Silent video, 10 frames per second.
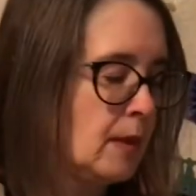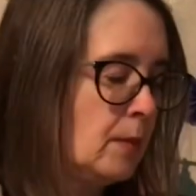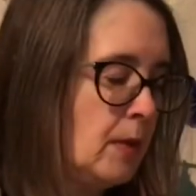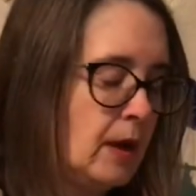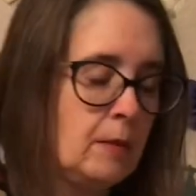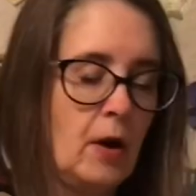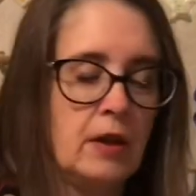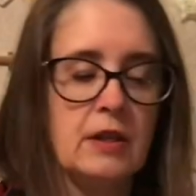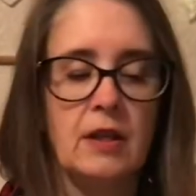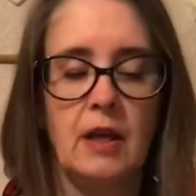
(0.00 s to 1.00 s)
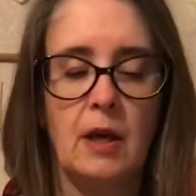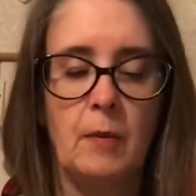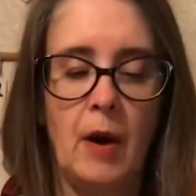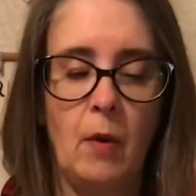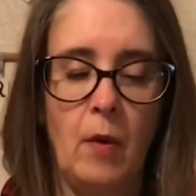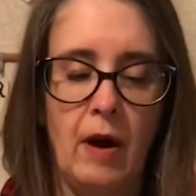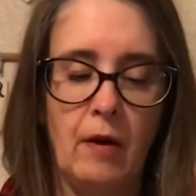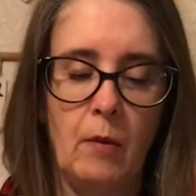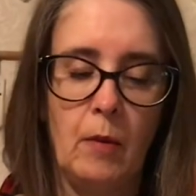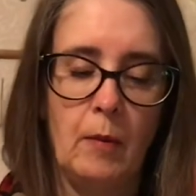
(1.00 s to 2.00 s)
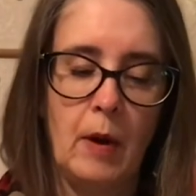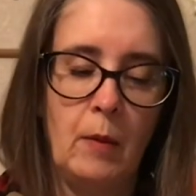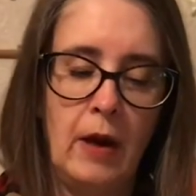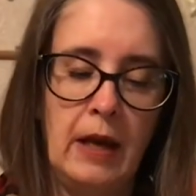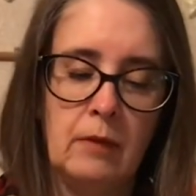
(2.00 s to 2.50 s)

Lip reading: but I'm going to think about where I want my wing.